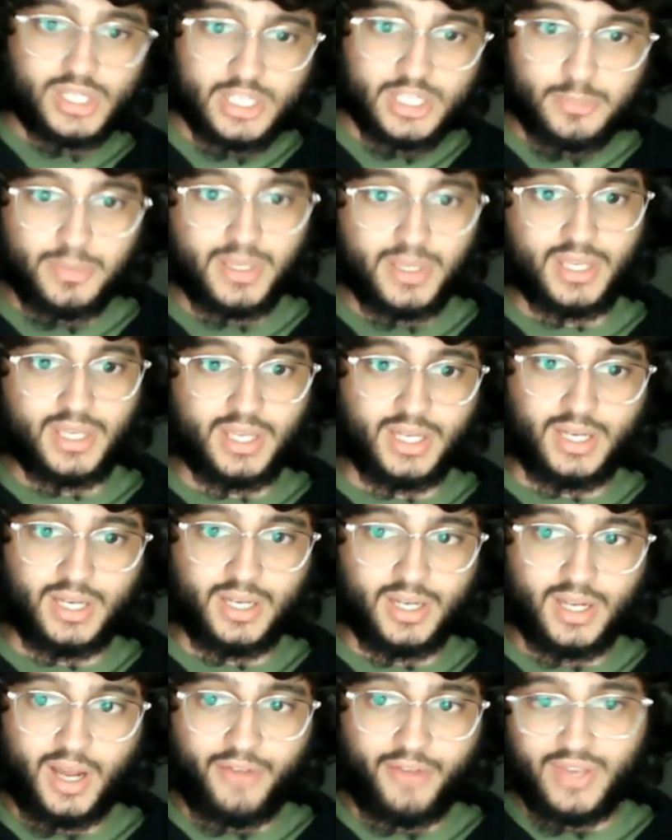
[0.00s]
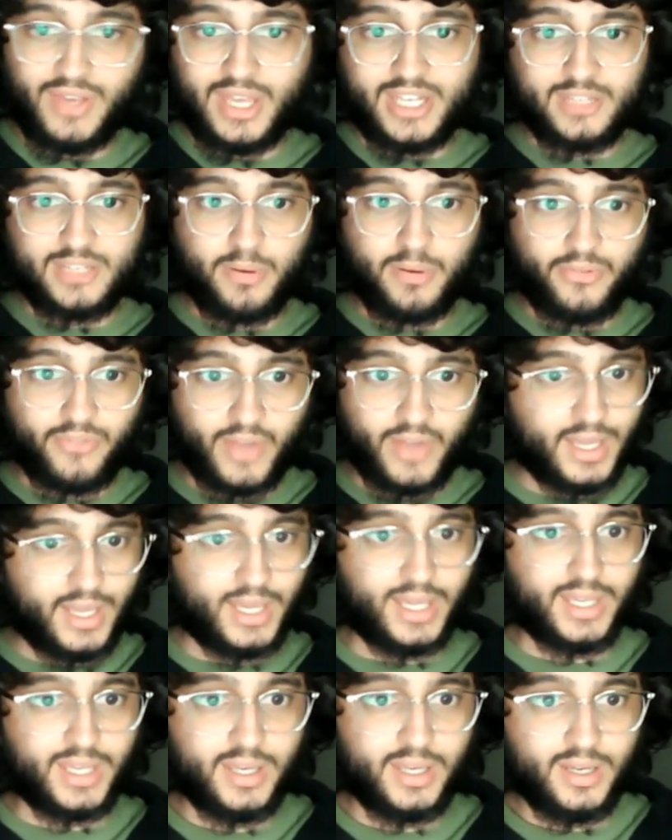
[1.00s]
speaking, I think it's
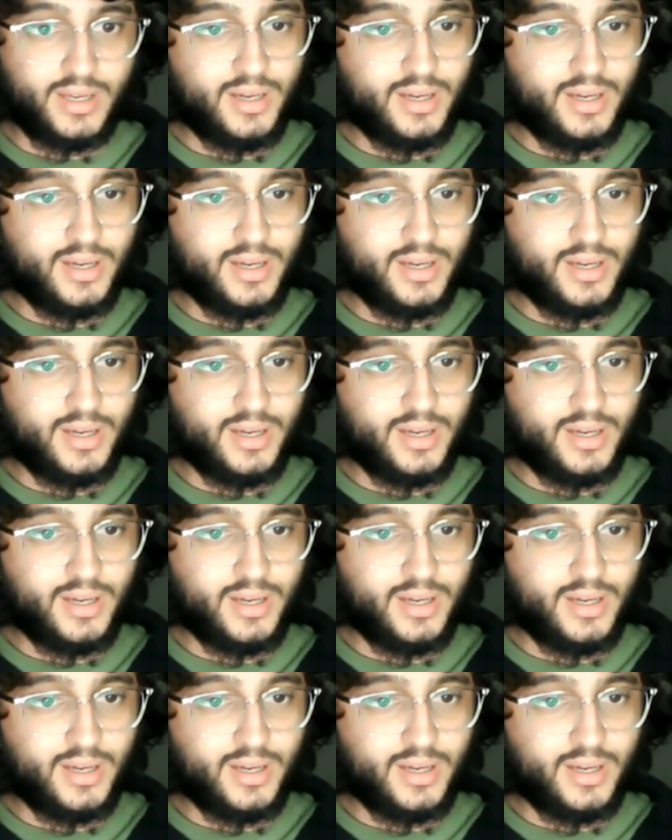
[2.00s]
pathetic.